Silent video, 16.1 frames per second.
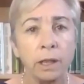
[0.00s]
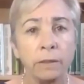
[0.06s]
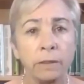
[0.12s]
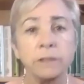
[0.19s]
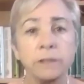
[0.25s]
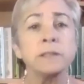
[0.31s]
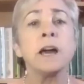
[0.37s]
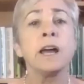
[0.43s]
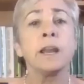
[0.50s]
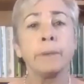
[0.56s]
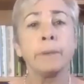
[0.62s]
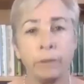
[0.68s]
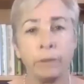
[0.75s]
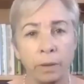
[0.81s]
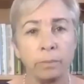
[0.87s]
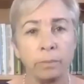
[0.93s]
This is not
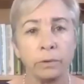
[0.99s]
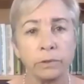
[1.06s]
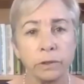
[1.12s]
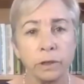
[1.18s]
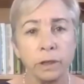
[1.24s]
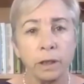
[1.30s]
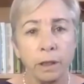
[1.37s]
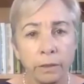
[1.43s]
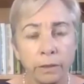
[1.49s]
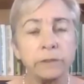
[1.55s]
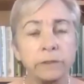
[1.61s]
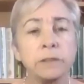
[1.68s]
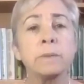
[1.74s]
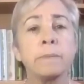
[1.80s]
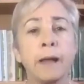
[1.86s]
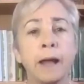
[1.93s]
about numbers. This
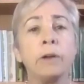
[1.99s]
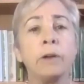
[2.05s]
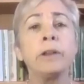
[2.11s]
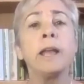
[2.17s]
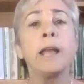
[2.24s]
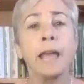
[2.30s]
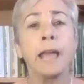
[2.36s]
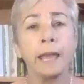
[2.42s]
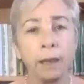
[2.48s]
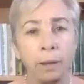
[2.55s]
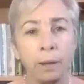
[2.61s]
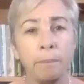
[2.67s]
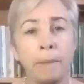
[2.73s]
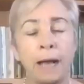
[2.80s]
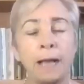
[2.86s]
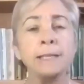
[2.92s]
is about a
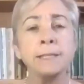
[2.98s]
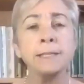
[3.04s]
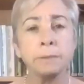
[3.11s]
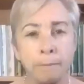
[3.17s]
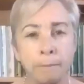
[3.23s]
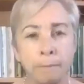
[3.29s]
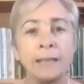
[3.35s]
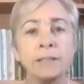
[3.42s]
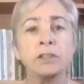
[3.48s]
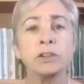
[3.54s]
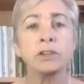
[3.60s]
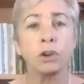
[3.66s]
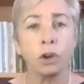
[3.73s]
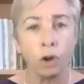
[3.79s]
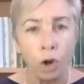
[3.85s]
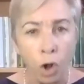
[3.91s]
Hamas
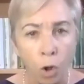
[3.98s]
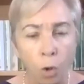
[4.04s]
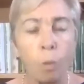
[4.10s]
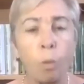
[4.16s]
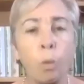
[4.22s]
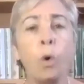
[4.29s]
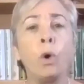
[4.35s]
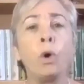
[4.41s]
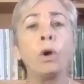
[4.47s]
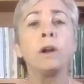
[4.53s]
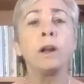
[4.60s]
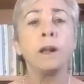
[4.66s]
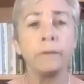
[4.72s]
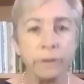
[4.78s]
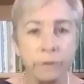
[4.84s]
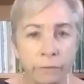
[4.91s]
massacre, war
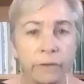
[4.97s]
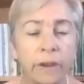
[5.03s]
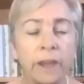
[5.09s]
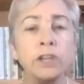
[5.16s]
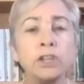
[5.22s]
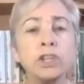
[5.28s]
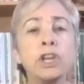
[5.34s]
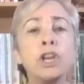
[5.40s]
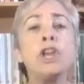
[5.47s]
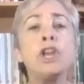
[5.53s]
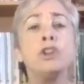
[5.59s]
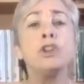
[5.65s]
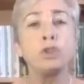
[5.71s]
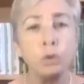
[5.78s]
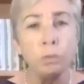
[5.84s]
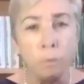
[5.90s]
of invasion
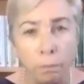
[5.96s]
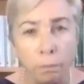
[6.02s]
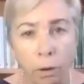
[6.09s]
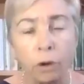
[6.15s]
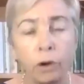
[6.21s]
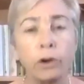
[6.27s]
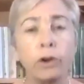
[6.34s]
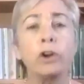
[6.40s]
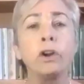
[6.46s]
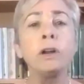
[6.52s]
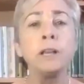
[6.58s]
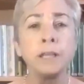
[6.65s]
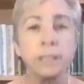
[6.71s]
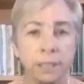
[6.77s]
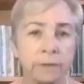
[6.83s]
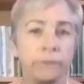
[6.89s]
to murder
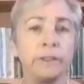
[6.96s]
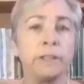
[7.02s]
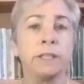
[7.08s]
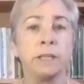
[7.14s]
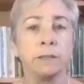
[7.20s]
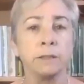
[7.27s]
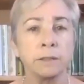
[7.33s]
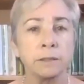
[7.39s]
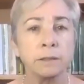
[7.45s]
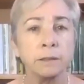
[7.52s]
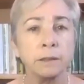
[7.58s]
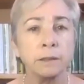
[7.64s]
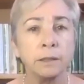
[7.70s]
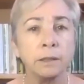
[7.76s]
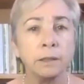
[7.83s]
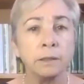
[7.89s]
civilians
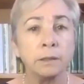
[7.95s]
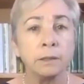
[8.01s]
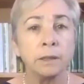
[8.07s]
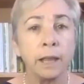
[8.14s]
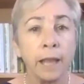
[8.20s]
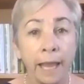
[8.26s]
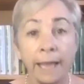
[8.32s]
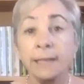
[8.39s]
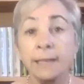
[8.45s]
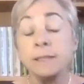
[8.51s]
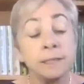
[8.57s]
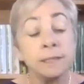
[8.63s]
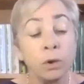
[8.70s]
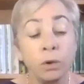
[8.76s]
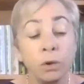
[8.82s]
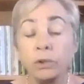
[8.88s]
and
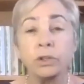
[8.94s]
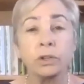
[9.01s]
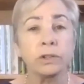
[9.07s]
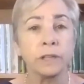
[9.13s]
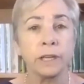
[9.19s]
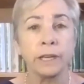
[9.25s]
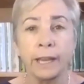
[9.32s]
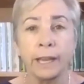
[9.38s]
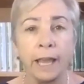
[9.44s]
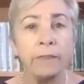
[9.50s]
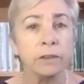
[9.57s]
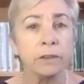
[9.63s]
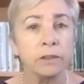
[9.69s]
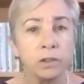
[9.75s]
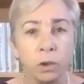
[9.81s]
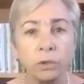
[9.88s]
soldiers. And again,
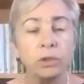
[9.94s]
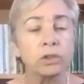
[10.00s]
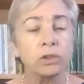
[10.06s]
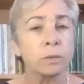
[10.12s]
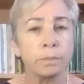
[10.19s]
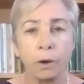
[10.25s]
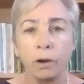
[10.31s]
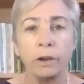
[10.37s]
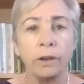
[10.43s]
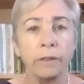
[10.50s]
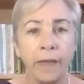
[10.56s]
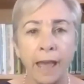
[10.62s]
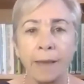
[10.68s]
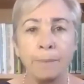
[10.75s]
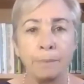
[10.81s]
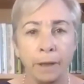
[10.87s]
the soldiers are part of
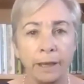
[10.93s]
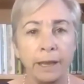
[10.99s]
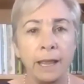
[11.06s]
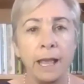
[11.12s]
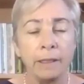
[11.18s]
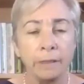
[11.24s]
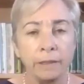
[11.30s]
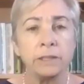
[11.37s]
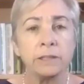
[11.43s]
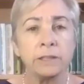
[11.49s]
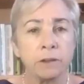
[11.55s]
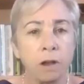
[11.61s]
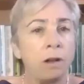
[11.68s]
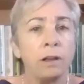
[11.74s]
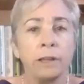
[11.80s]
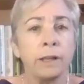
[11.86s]
that, but this is
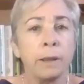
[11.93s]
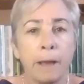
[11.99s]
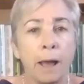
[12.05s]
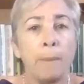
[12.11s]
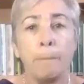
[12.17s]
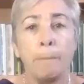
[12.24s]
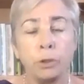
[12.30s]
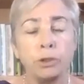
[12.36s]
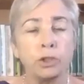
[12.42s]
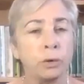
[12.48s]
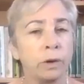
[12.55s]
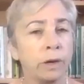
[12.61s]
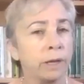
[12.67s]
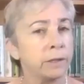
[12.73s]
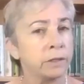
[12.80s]
calling about butchering.